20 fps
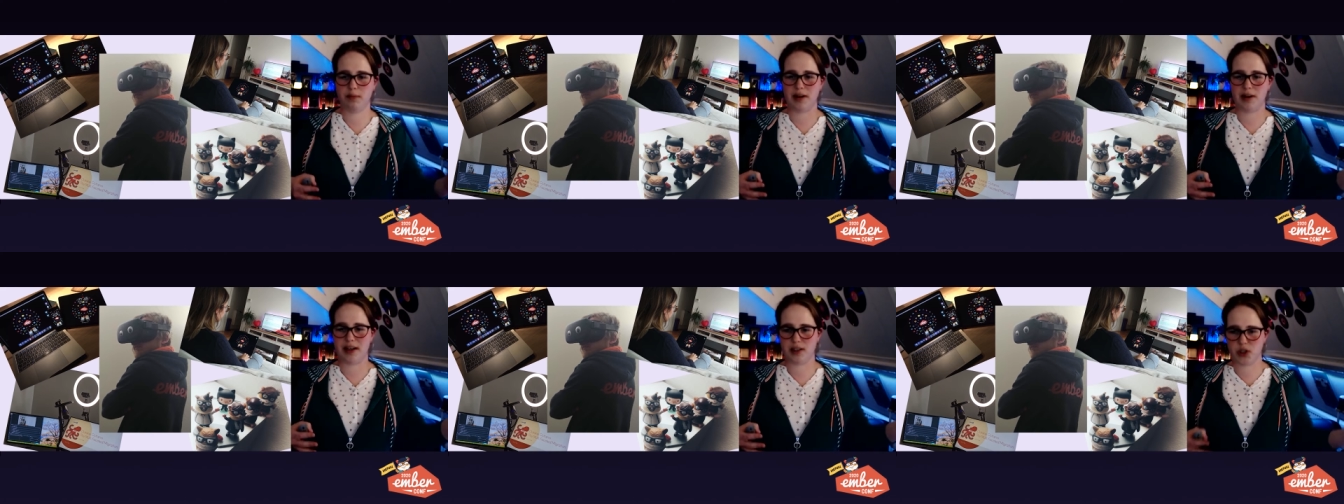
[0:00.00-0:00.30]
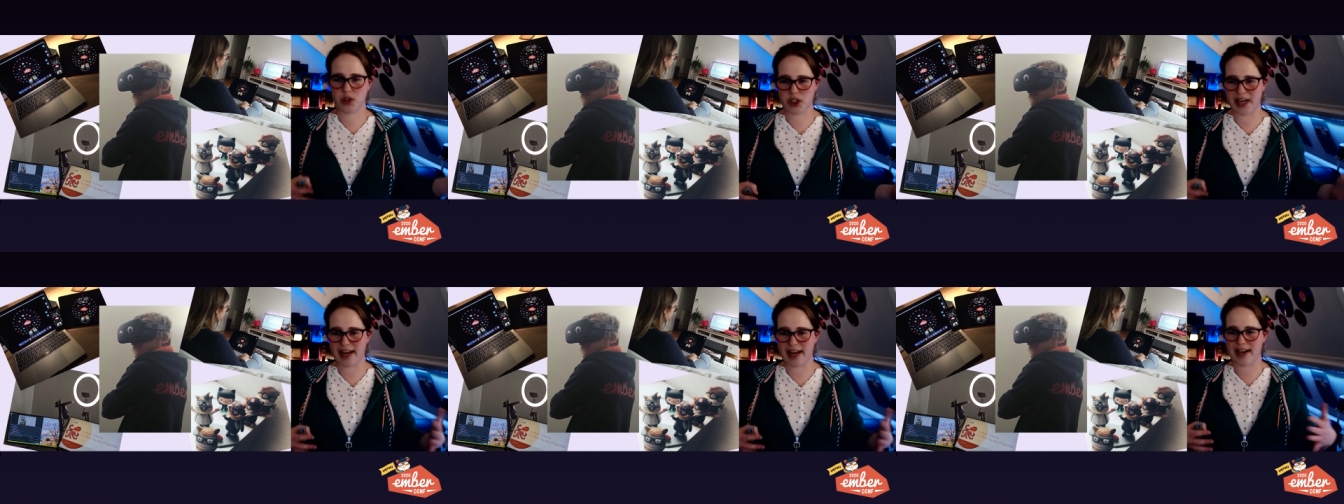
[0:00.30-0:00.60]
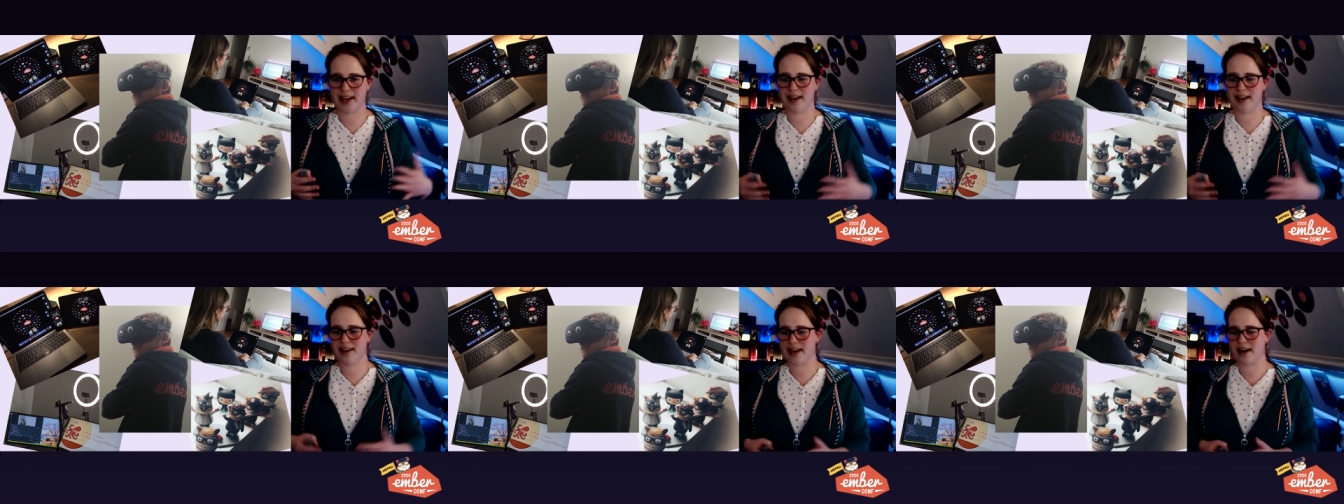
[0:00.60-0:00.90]
they're
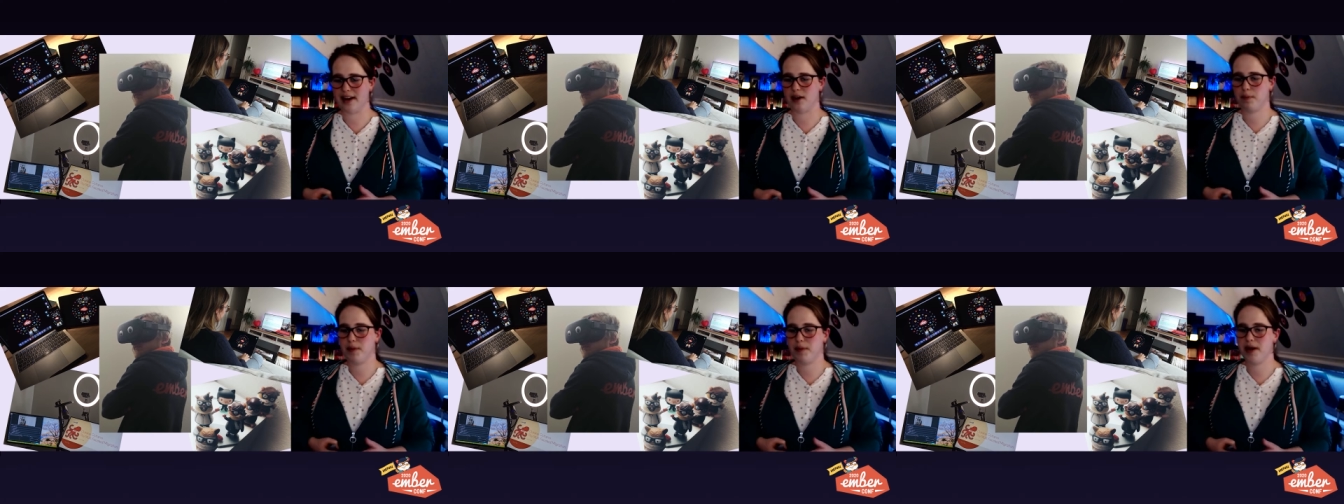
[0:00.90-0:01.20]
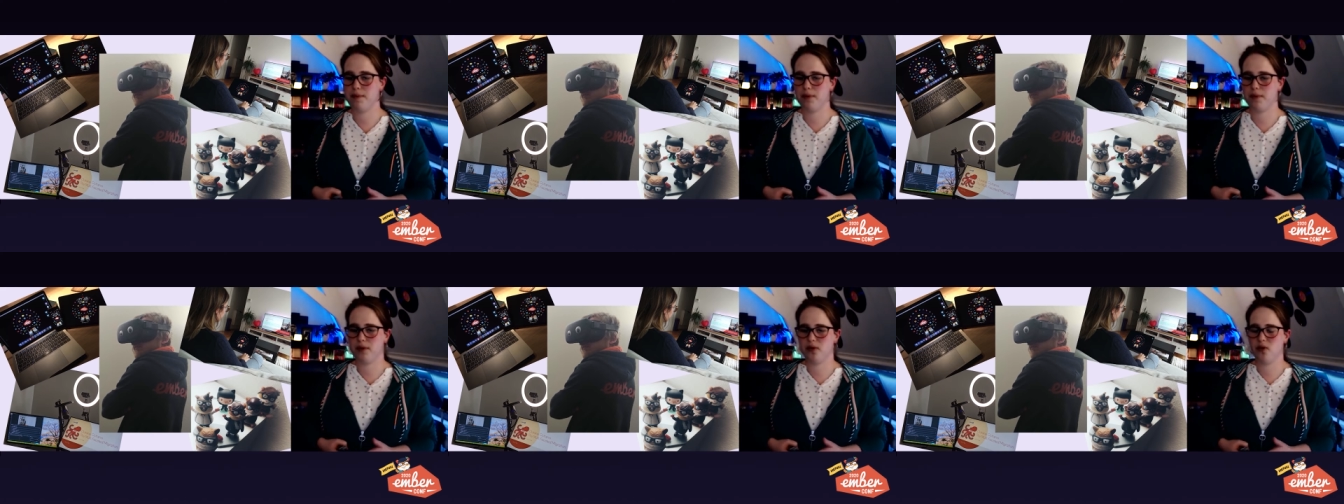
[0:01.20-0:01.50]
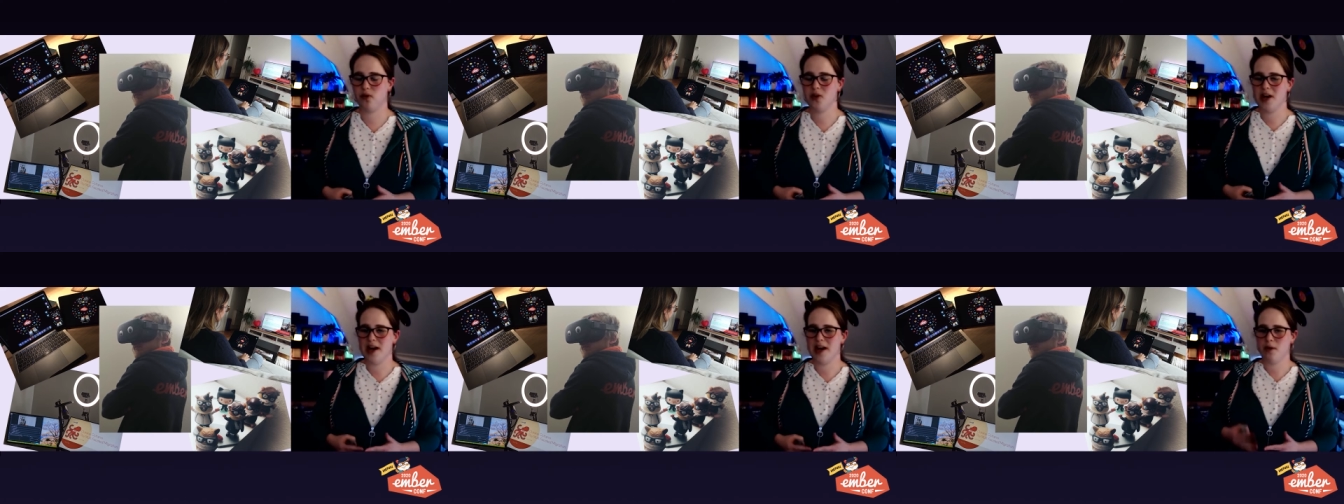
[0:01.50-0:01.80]
chatting, there are
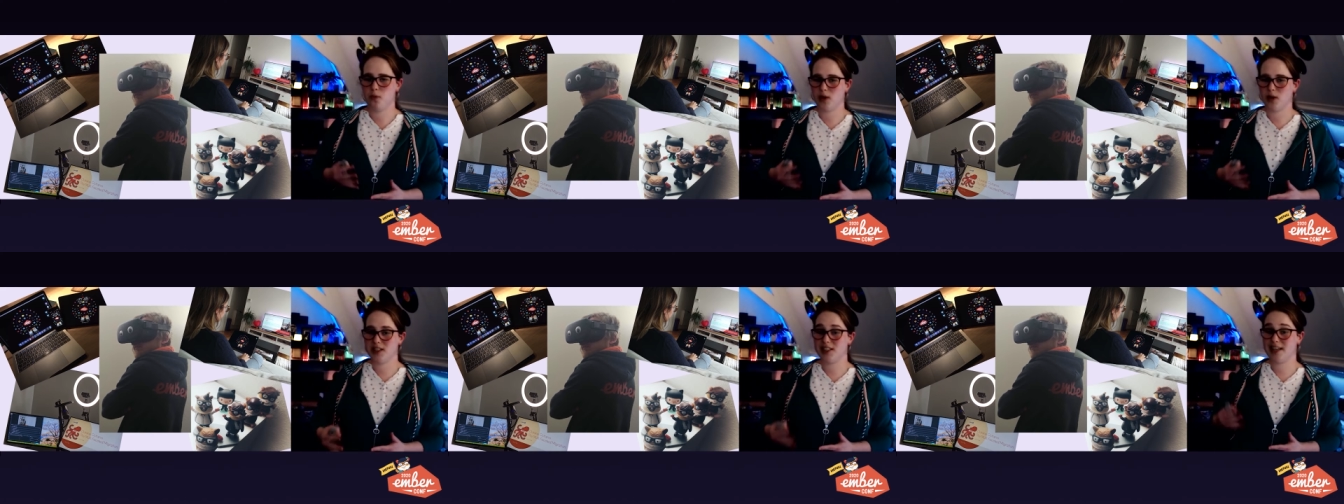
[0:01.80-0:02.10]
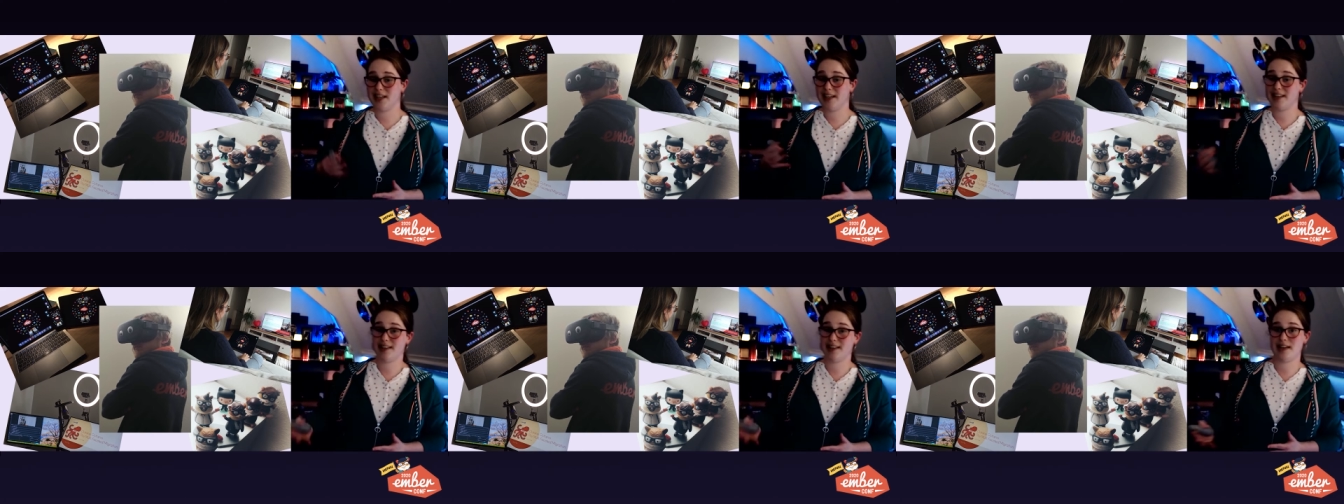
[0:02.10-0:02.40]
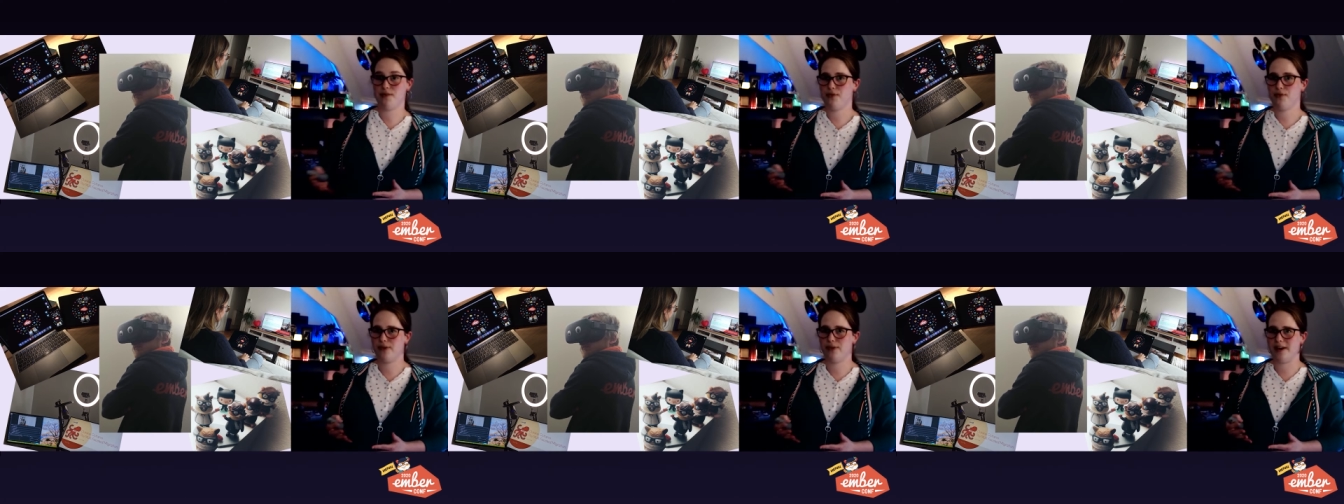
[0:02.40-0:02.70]
people watching it
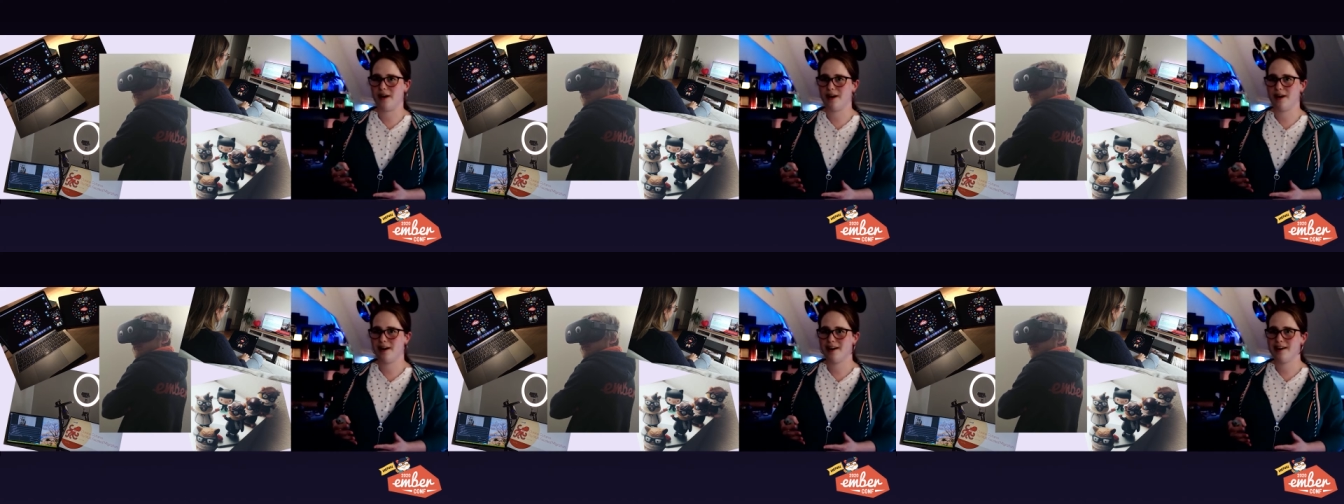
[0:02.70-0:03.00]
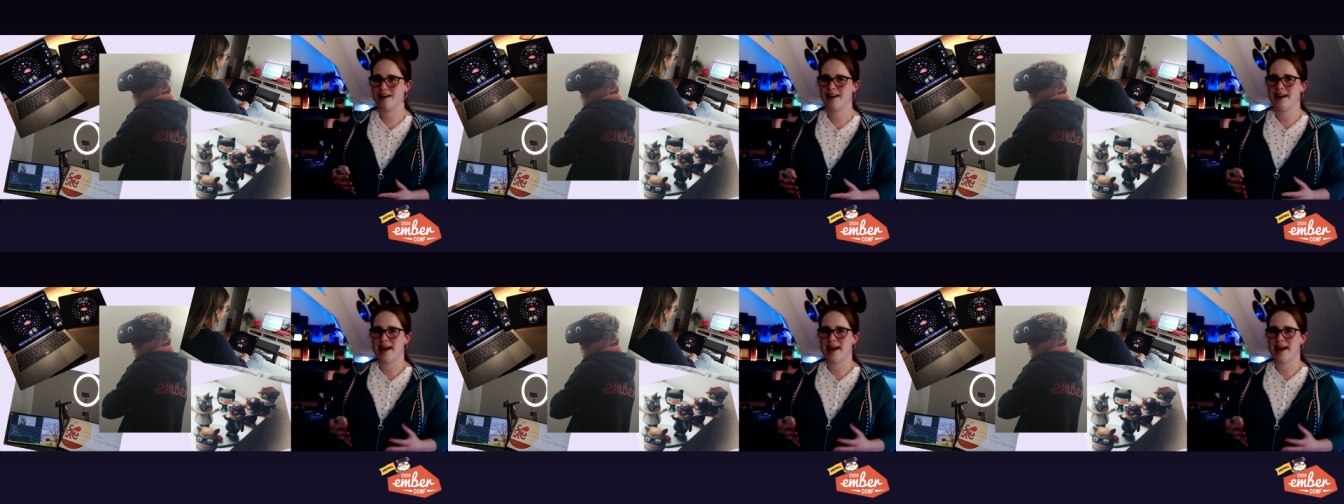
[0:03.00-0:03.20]
in VR.